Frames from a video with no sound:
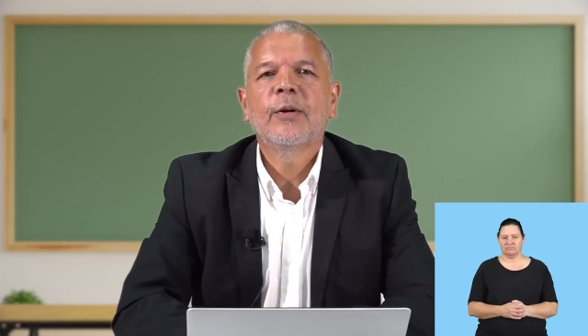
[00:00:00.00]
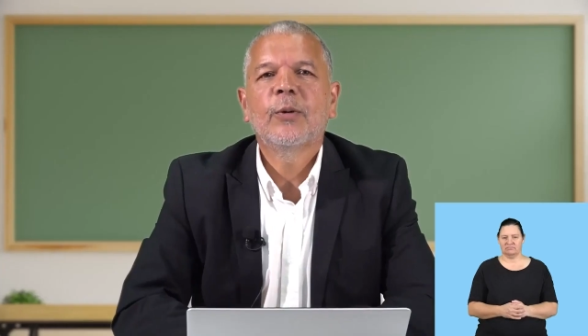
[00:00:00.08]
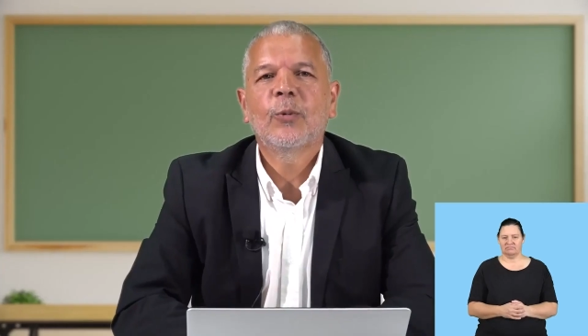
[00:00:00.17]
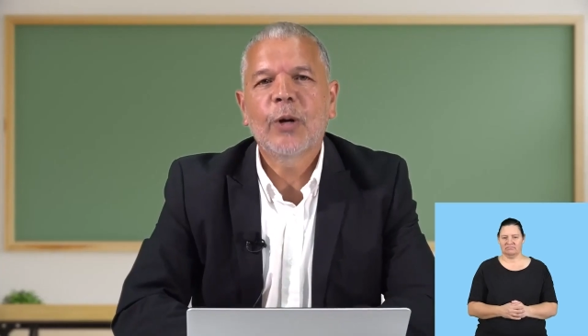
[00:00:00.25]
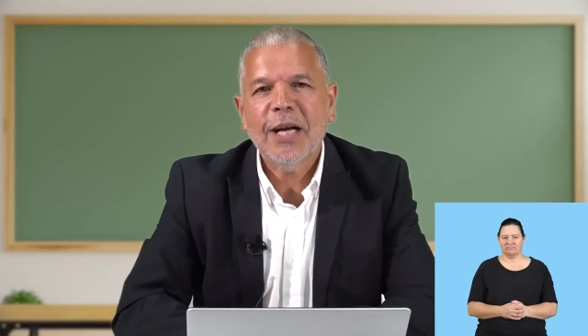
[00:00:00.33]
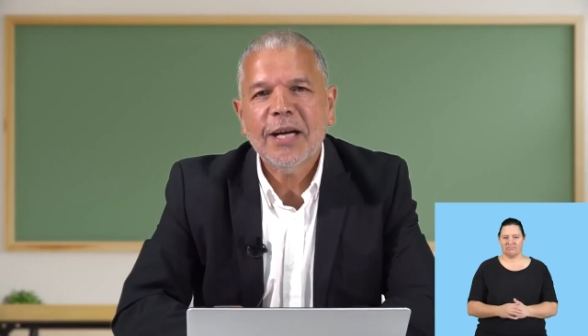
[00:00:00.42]

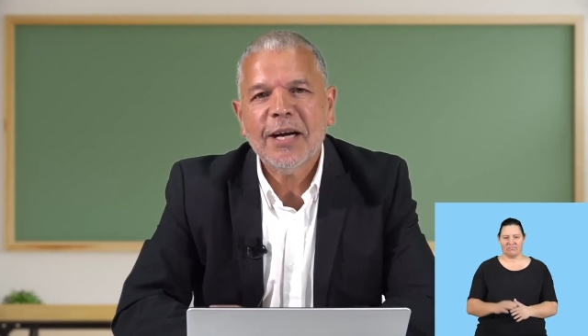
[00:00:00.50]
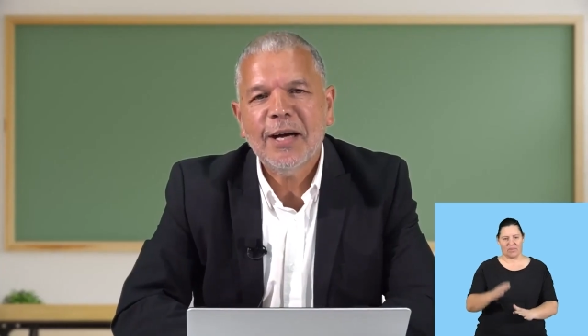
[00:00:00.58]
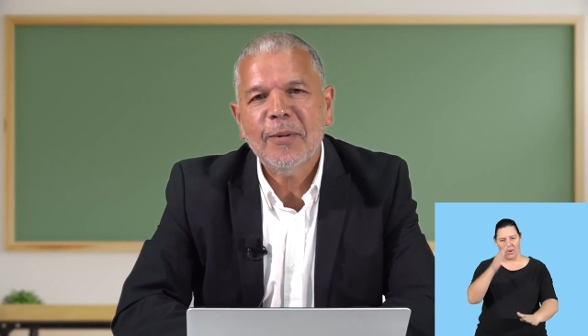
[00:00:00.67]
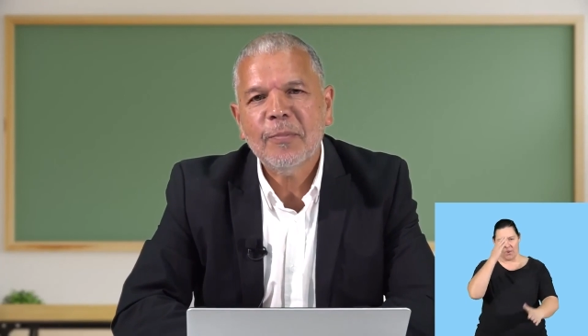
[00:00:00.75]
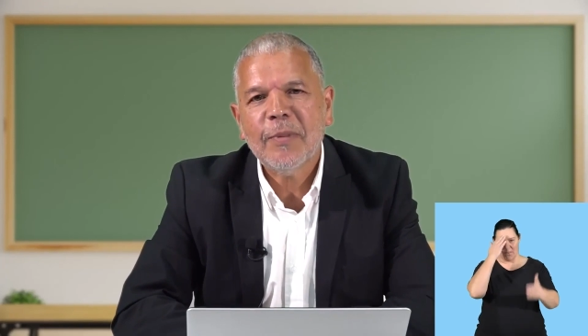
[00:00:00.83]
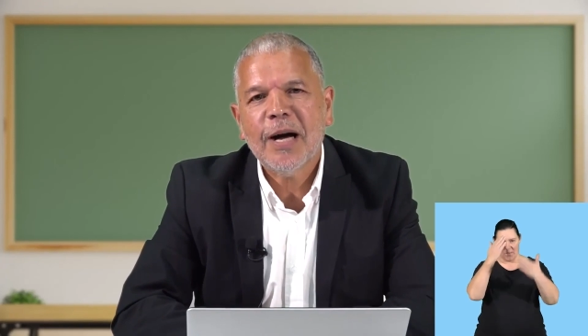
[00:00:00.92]

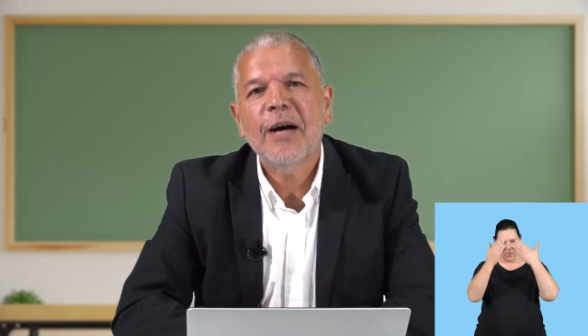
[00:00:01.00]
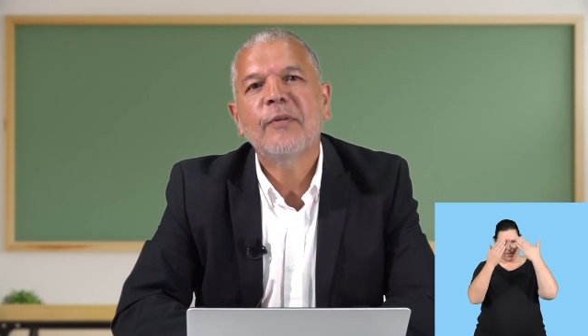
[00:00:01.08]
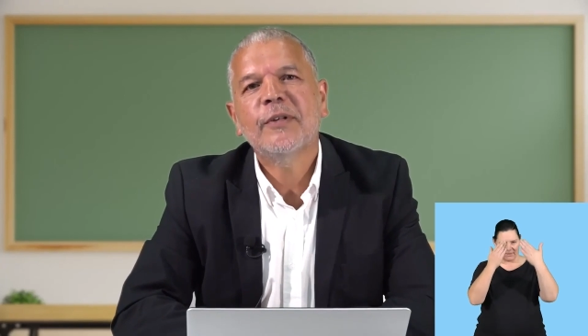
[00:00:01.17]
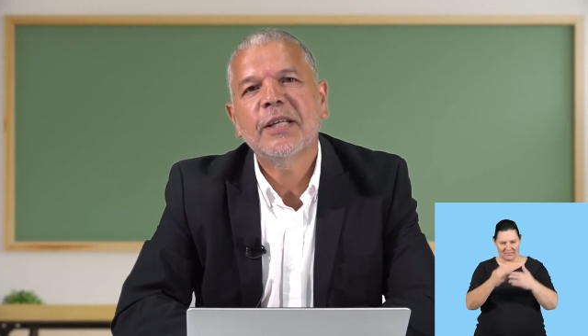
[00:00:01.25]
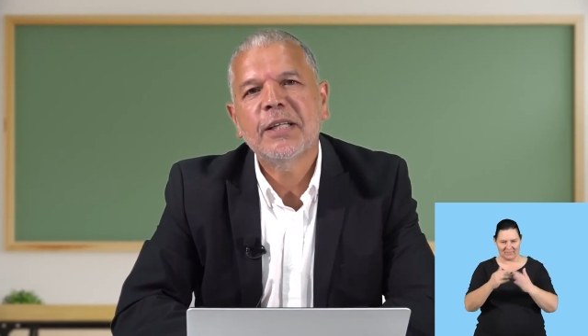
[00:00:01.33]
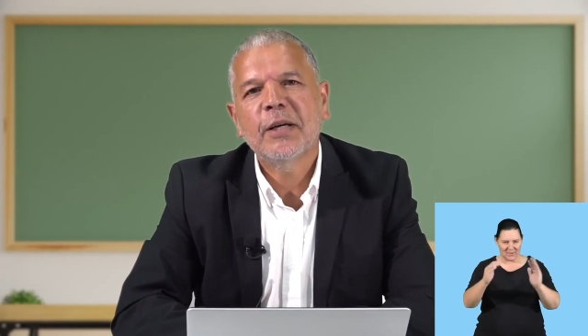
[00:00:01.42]
Welcome
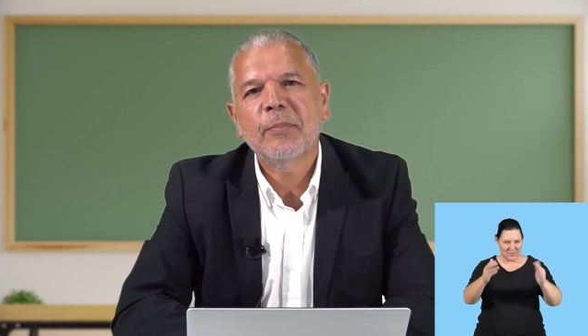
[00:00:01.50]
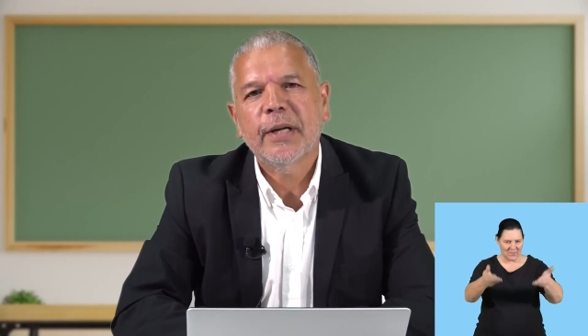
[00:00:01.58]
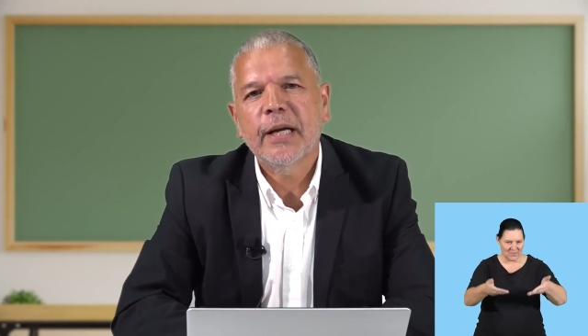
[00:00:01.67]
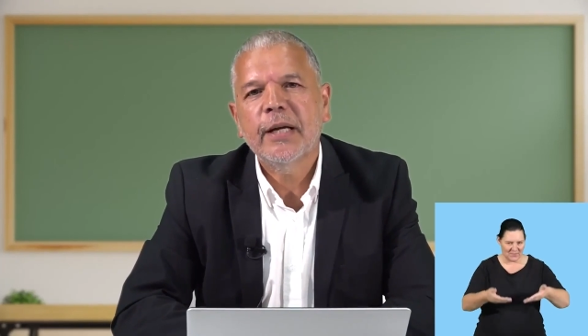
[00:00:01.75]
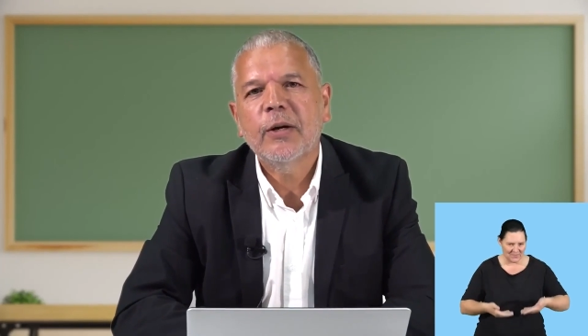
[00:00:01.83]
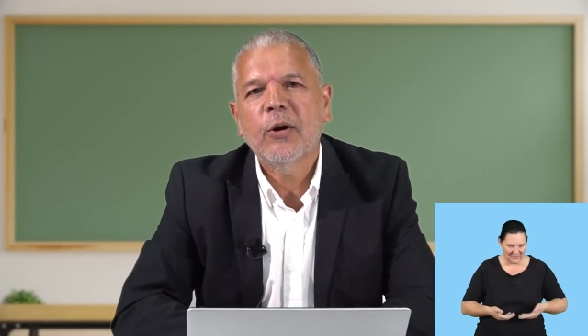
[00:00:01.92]
after the
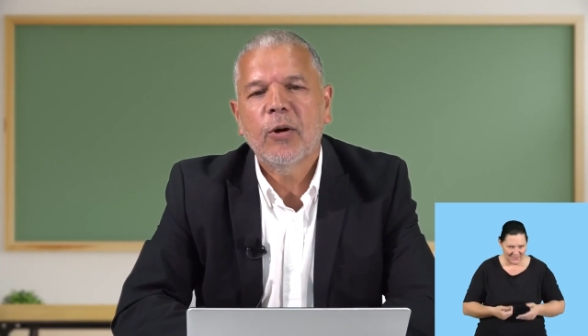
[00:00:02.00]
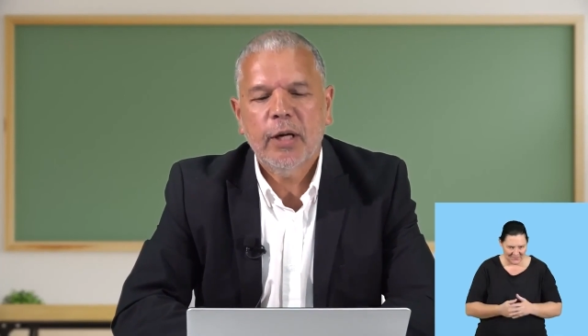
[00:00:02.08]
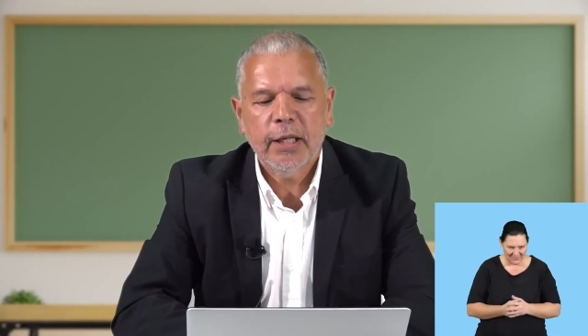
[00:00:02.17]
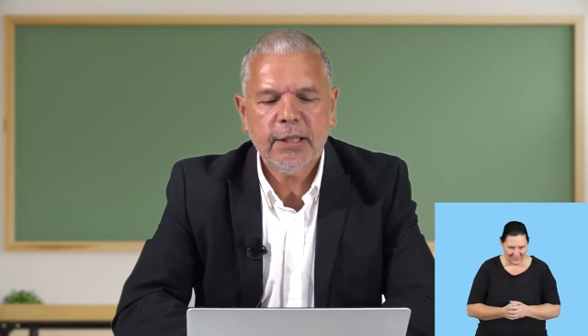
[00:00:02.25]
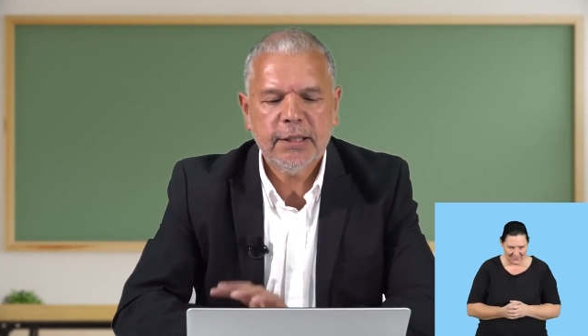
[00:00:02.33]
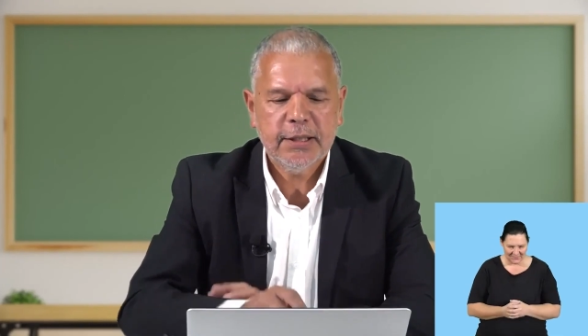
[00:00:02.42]
break,
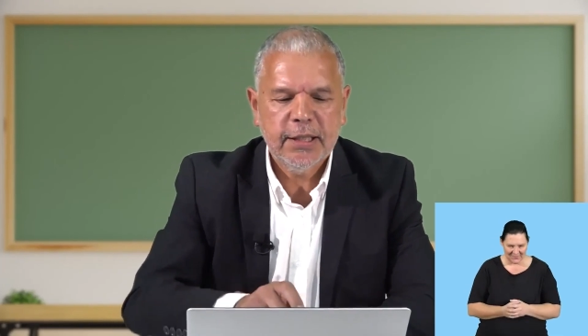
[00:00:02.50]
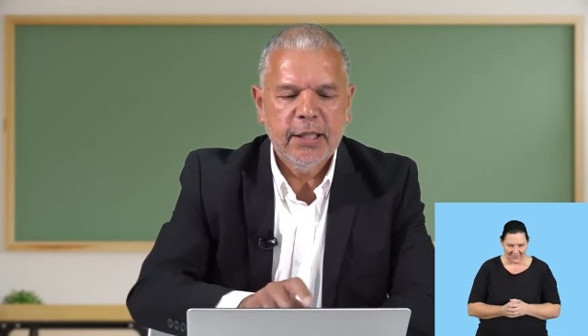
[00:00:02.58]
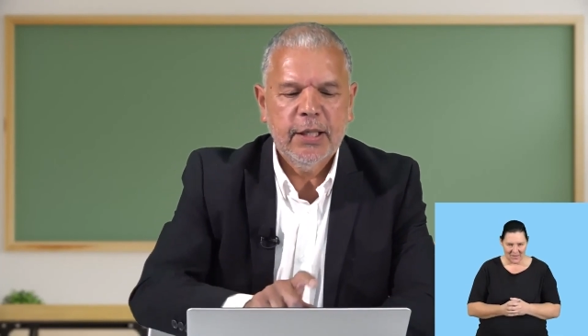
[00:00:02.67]
colleagues.